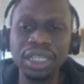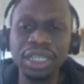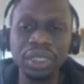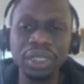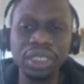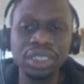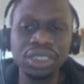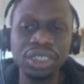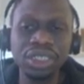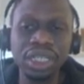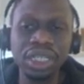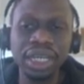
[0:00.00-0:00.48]

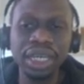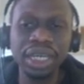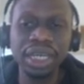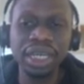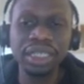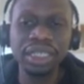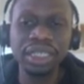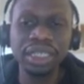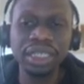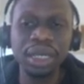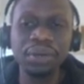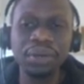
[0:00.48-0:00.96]

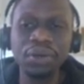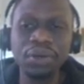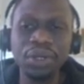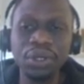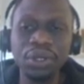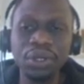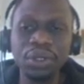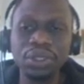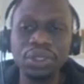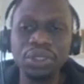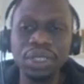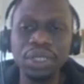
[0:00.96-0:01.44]
initialize, error
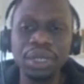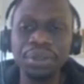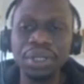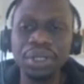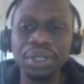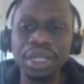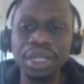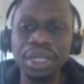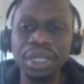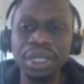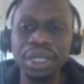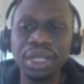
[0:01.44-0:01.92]
equals to error
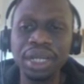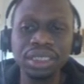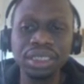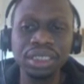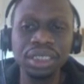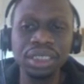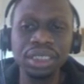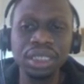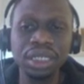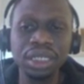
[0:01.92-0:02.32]
class.